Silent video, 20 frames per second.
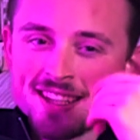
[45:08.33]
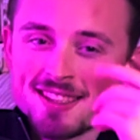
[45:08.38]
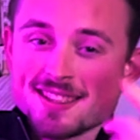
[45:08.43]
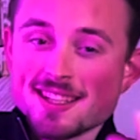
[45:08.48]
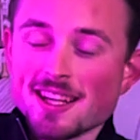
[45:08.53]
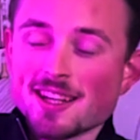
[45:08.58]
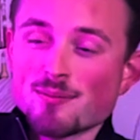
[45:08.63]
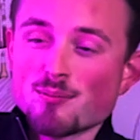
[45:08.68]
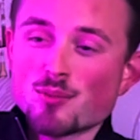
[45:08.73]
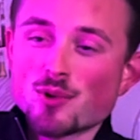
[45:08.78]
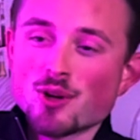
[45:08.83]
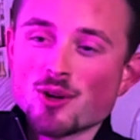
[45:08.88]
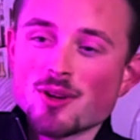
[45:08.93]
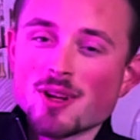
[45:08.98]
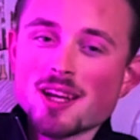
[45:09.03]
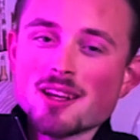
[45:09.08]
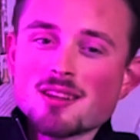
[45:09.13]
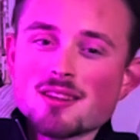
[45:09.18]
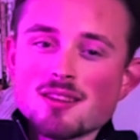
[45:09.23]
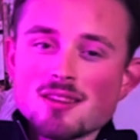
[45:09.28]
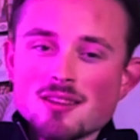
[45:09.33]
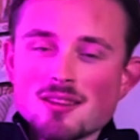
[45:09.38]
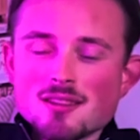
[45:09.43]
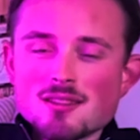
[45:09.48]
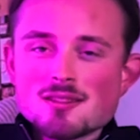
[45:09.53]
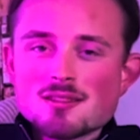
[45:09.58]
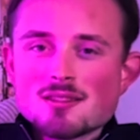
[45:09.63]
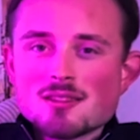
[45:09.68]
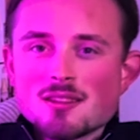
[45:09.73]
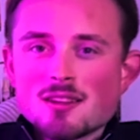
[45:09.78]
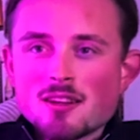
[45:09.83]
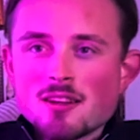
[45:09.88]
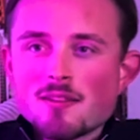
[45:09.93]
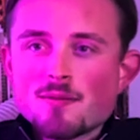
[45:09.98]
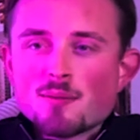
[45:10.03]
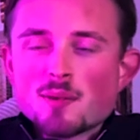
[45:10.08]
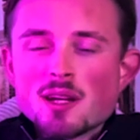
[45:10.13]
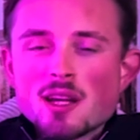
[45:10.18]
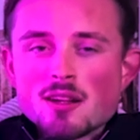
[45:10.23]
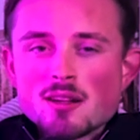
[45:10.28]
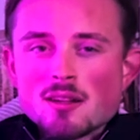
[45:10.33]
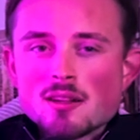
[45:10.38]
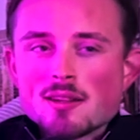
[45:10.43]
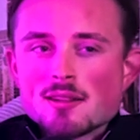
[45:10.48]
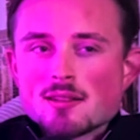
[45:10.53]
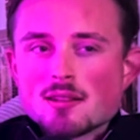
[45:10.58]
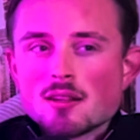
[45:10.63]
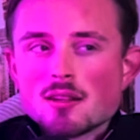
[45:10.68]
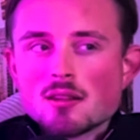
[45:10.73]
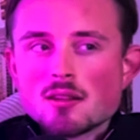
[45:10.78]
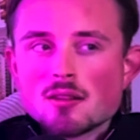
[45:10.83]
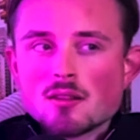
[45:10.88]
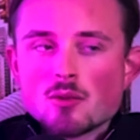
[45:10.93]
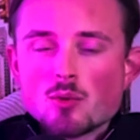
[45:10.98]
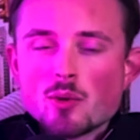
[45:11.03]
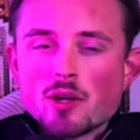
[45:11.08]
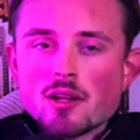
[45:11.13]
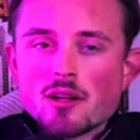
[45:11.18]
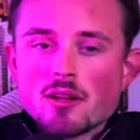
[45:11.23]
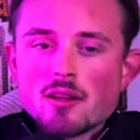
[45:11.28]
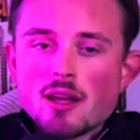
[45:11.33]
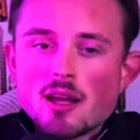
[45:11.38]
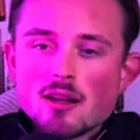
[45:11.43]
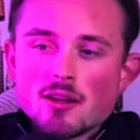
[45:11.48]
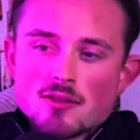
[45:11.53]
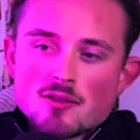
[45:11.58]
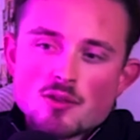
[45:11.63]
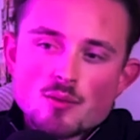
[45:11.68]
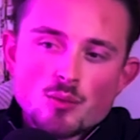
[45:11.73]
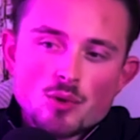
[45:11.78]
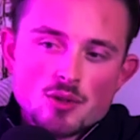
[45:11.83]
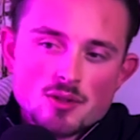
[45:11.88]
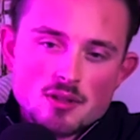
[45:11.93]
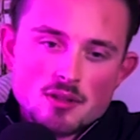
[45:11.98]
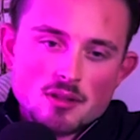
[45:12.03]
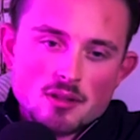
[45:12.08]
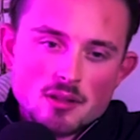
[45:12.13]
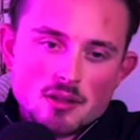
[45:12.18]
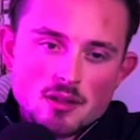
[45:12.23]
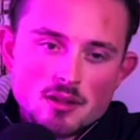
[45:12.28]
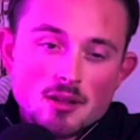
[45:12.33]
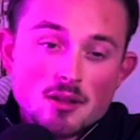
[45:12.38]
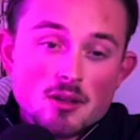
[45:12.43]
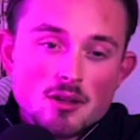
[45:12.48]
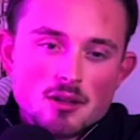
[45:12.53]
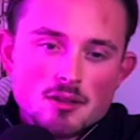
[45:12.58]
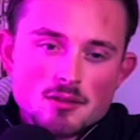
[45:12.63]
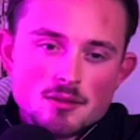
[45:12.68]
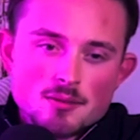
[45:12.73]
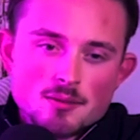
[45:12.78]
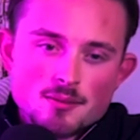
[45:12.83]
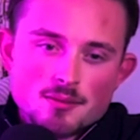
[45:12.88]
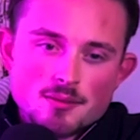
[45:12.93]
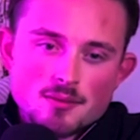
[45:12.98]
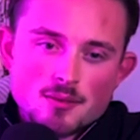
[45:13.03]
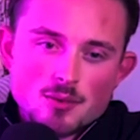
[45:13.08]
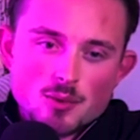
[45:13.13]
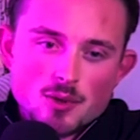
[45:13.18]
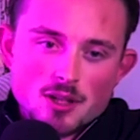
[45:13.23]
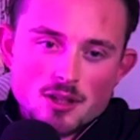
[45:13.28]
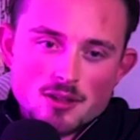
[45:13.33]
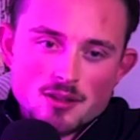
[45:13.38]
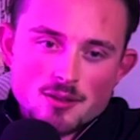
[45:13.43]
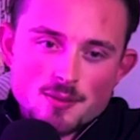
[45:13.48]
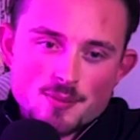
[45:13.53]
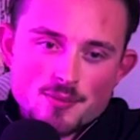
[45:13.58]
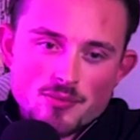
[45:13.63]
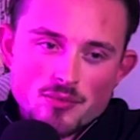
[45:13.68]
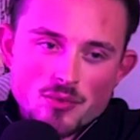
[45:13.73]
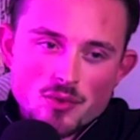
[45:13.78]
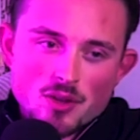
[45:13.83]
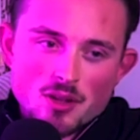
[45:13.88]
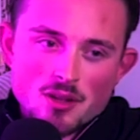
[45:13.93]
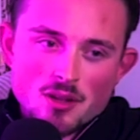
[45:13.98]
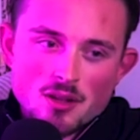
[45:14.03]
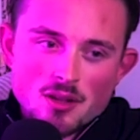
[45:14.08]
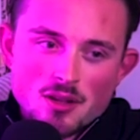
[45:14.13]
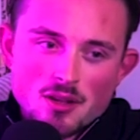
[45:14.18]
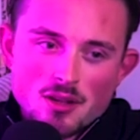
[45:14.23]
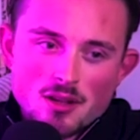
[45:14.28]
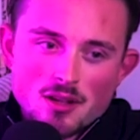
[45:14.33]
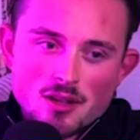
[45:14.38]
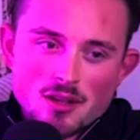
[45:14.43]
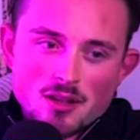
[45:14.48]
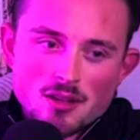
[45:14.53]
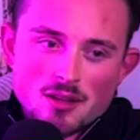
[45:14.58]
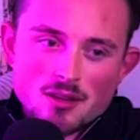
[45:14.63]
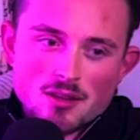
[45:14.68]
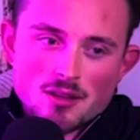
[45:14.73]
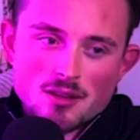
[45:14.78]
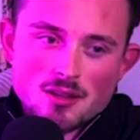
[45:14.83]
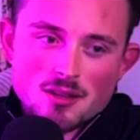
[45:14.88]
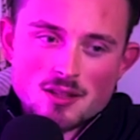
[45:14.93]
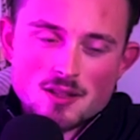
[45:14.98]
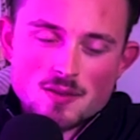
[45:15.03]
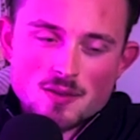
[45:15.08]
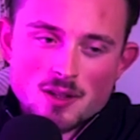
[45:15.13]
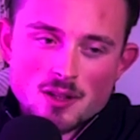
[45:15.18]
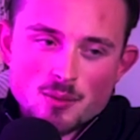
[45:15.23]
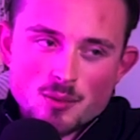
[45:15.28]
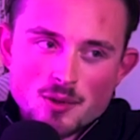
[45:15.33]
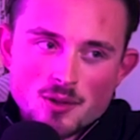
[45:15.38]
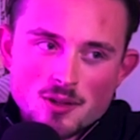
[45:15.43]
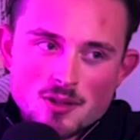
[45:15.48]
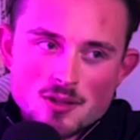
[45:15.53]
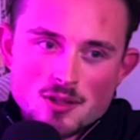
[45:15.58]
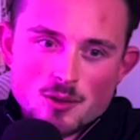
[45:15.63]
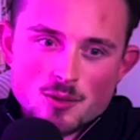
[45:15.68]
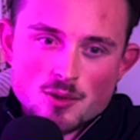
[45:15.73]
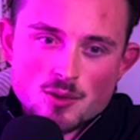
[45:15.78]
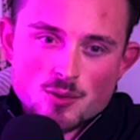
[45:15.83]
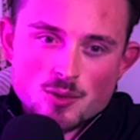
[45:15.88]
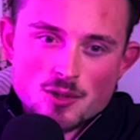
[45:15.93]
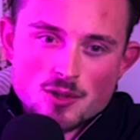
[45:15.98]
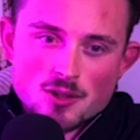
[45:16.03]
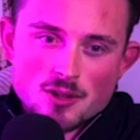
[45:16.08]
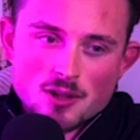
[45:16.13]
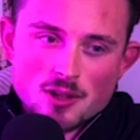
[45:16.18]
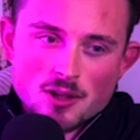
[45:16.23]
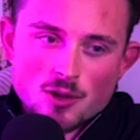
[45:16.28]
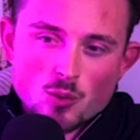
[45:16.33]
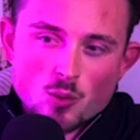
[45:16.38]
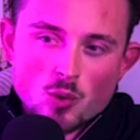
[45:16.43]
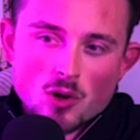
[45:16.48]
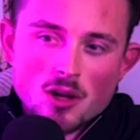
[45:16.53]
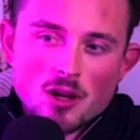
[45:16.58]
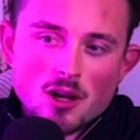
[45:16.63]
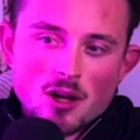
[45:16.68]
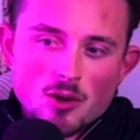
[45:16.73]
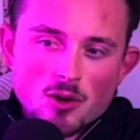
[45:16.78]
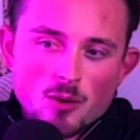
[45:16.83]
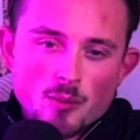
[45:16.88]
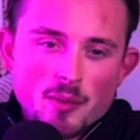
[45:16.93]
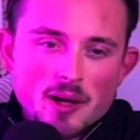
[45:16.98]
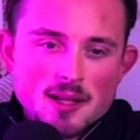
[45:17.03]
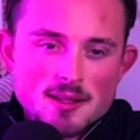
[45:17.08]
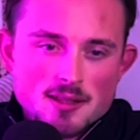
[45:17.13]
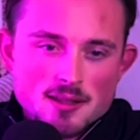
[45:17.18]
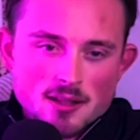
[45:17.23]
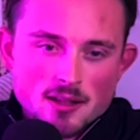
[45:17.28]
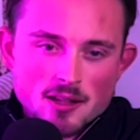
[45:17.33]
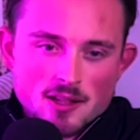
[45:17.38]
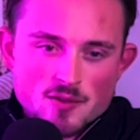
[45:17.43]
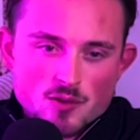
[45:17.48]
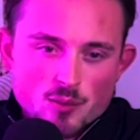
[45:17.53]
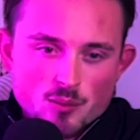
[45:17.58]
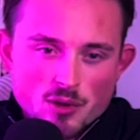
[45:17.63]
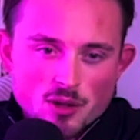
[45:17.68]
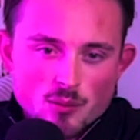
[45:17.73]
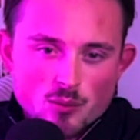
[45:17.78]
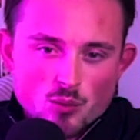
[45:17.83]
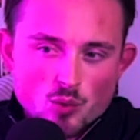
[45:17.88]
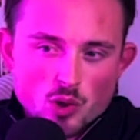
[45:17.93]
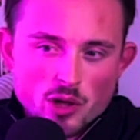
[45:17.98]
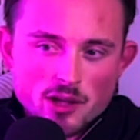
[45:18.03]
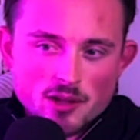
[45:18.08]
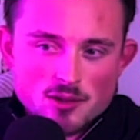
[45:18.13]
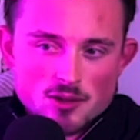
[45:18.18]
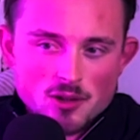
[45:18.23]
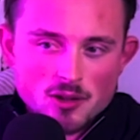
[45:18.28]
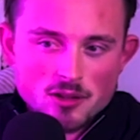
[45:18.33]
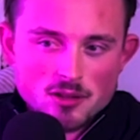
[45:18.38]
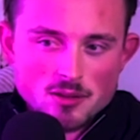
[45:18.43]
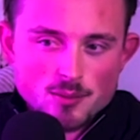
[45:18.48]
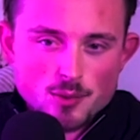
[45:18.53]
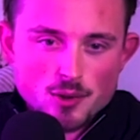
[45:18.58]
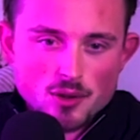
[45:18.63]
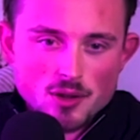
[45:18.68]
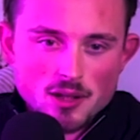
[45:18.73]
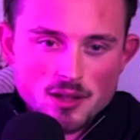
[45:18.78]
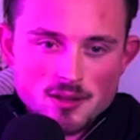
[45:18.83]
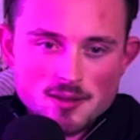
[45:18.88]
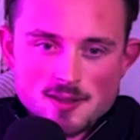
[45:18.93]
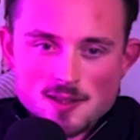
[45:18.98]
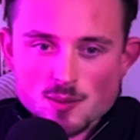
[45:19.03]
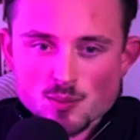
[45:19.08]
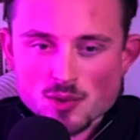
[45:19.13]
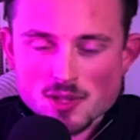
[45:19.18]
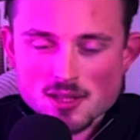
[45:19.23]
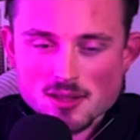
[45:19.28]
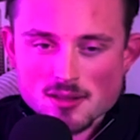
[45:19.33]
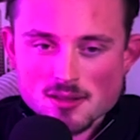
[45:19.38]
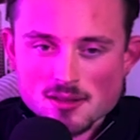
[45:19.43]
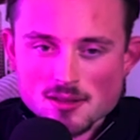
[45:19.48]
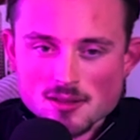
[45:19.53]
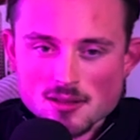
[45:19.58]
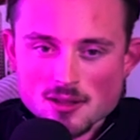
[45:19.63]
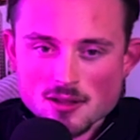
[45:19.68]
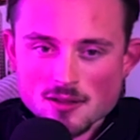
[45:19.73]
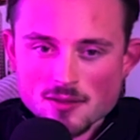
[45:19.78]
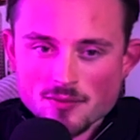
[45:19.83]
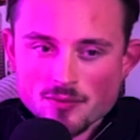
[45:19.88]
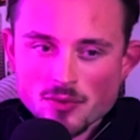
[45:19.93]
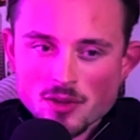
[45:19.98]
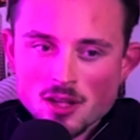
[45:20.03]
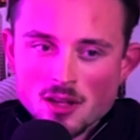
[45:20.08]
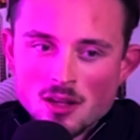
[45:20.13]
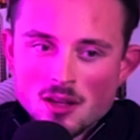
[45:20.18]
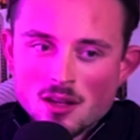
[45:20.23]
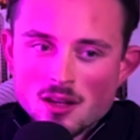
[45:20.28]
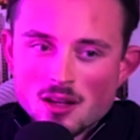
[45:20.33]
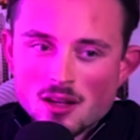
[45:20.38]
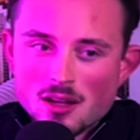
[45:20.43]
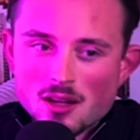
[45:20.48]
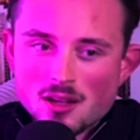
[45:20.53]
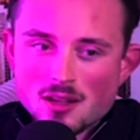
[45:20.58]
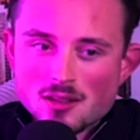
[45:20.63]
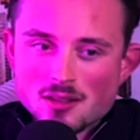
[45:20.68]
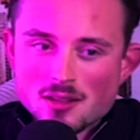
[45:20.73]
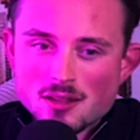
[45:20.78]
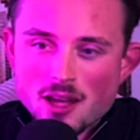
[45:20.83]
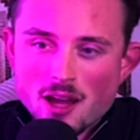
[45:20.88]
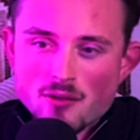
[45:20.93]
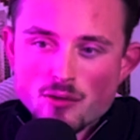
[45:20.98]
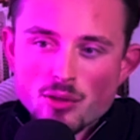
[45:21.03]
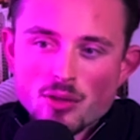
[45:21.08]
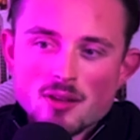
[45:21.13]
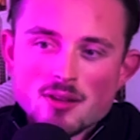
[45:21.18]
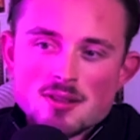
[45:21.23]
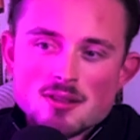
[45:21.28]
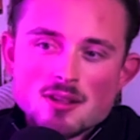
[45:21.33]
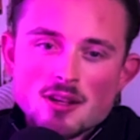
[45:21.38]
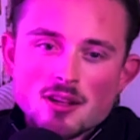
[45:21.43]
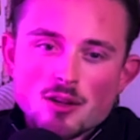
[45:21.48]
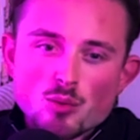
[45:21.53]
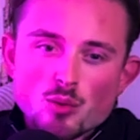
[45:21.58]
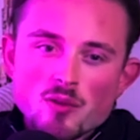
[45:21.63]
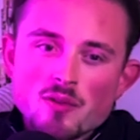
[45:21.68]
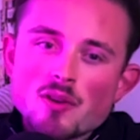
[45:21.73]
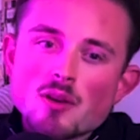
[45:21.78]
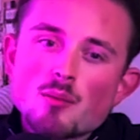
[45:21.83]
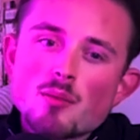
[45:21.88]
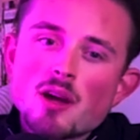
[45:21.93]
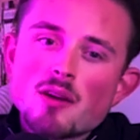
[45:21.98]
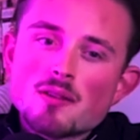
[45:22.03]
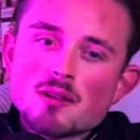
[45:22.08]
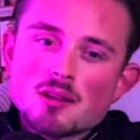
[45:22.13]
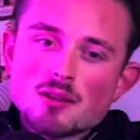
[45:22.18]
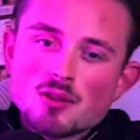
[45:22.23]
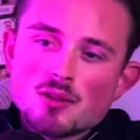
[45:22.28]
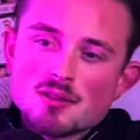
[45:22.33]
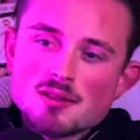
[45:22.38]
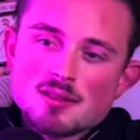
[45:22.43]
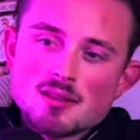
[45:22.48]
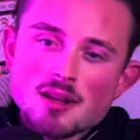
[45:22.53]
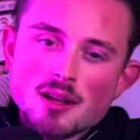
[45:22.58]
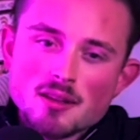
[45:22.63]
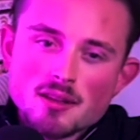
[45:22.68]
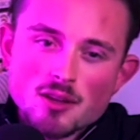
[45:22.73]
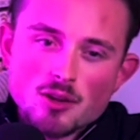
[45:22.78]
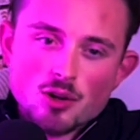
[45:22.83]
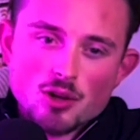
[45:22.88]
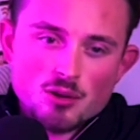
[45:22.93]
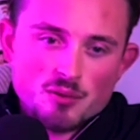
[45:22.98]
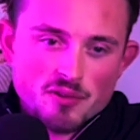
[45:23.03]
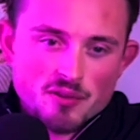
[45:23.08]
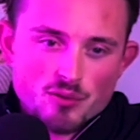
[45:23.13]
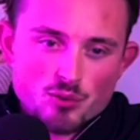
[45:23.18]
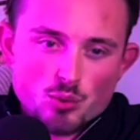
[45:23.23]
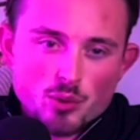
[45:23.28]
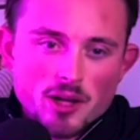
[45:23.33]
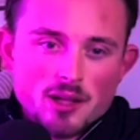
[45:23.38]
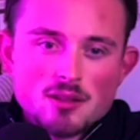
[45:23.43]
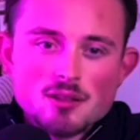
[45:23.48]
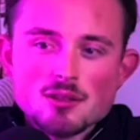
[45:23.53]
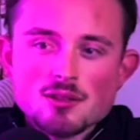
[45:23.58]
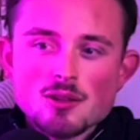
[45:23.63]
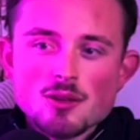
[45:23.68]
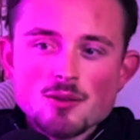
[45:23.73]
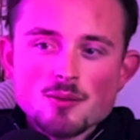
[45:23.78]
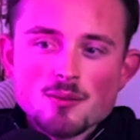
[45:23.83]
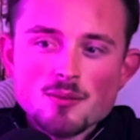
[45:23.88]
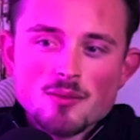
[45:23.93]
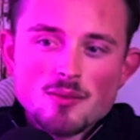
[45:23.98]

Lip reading: It's like, bro, like this, I've been analyzing the way that Alex Hormozi did it a lot, right? And it's funny because I was watching like a 1 hour masterclass from him where he talked about like his business and stuff. And everything started with him having a consulting call with Grant Cardone.